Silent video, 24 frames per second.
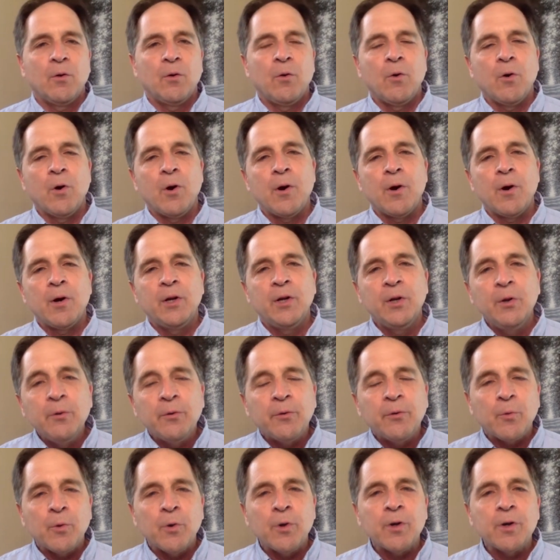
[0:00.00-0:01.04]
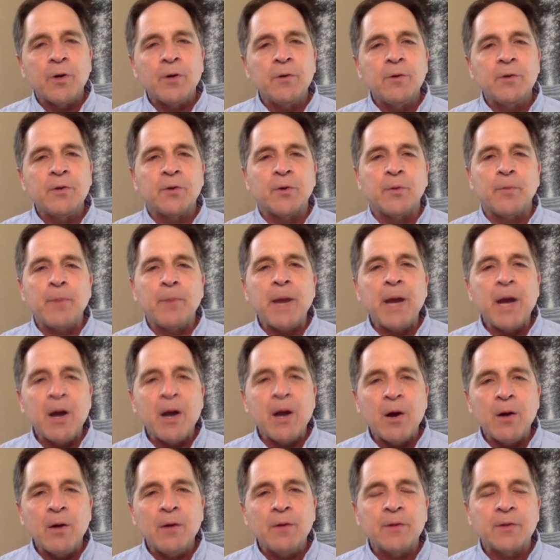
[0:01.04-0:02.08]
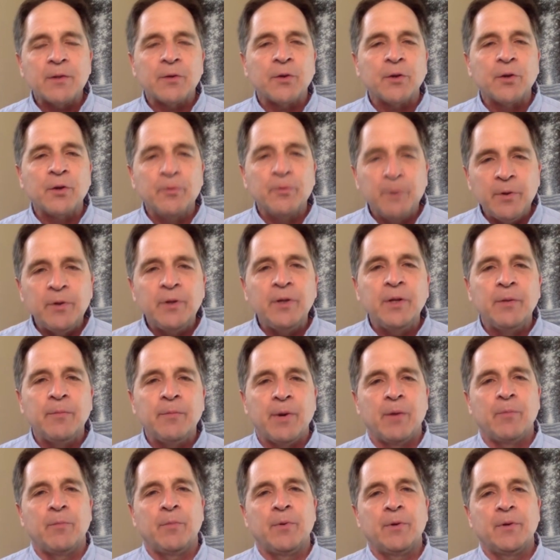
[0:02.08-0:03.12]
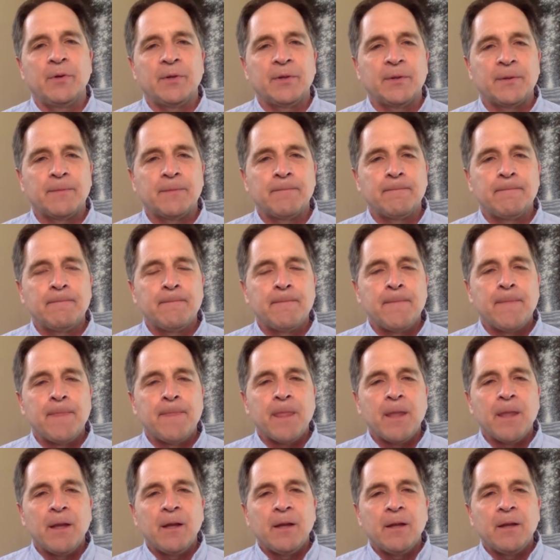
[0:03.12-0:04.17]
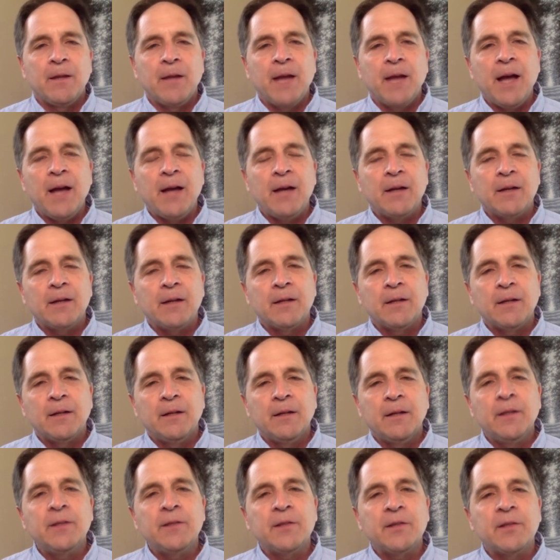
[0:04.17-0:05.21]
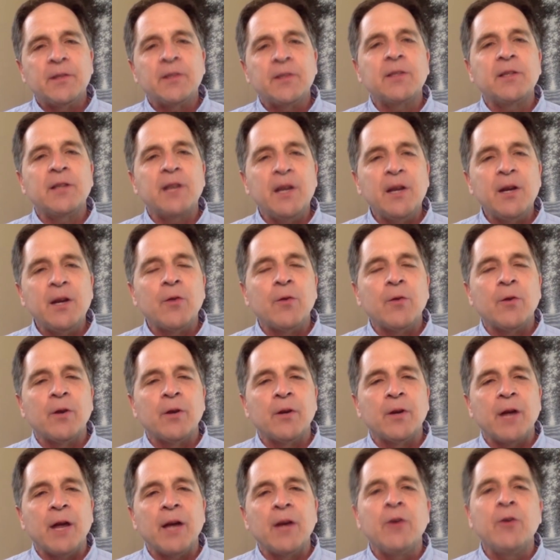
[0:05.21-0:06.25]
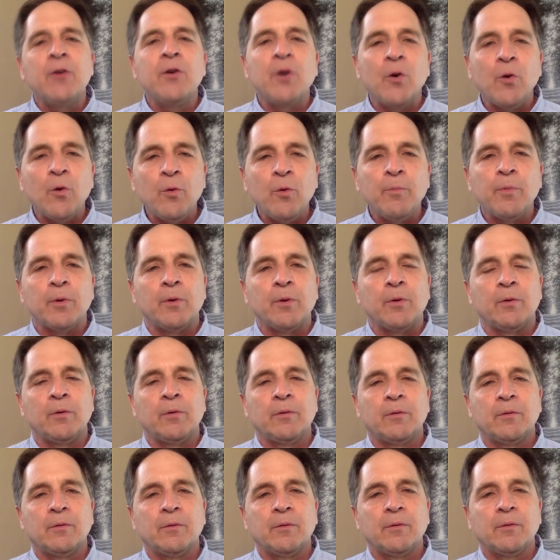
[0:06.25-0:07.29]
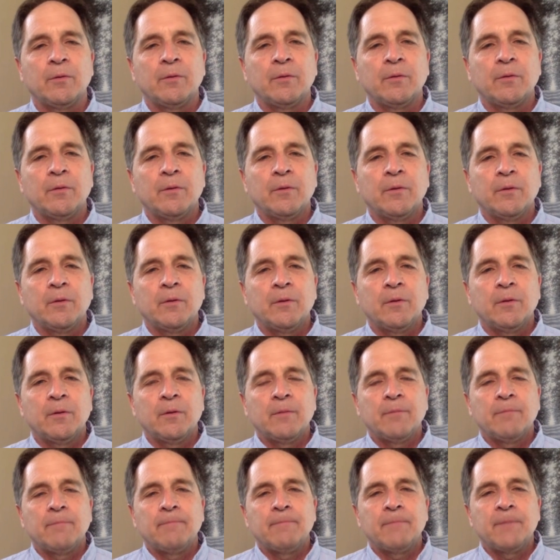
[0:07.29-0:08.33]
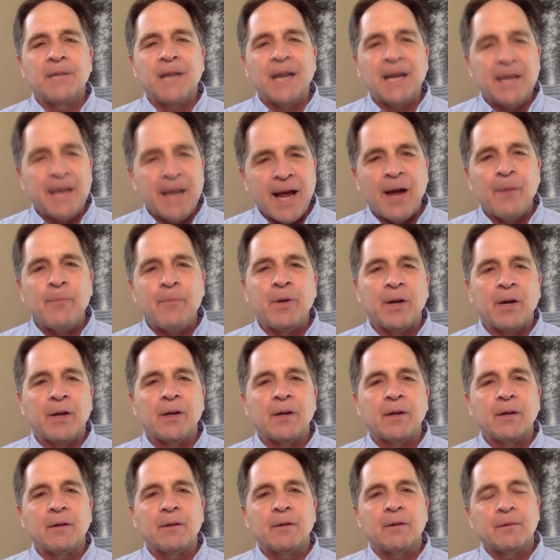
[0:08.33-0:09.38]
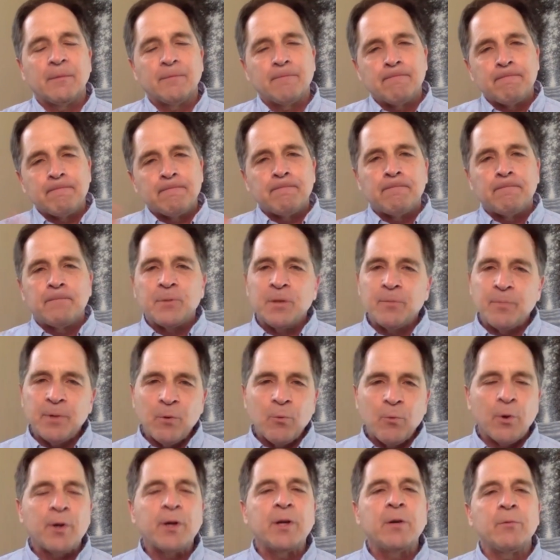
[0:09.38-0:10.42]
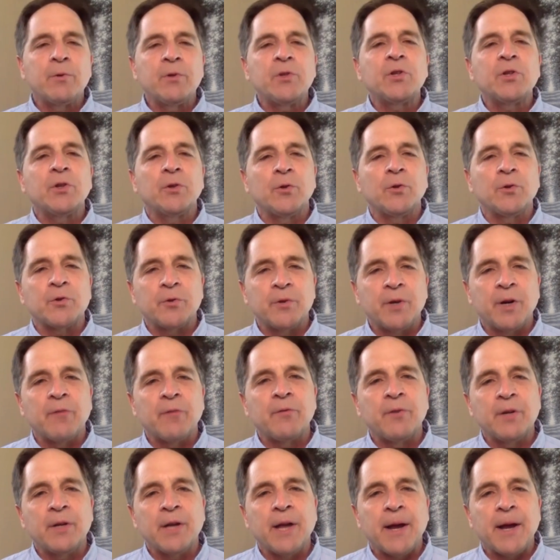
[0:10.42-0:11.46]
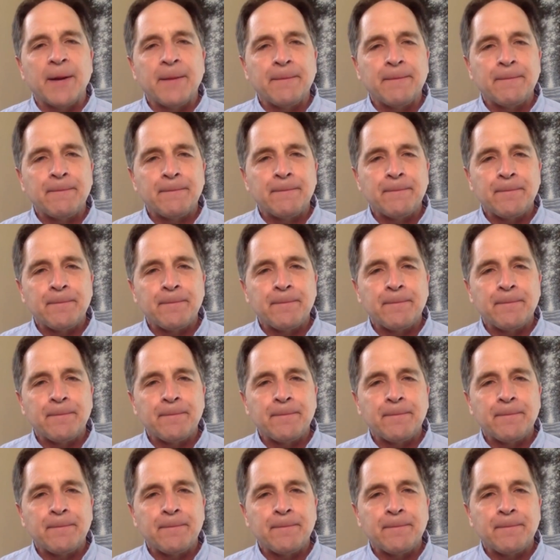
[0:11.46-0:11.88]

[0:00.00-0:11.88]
or youth workers or parents or community members, that it is a sacred and noble dynamic to be working with children every day,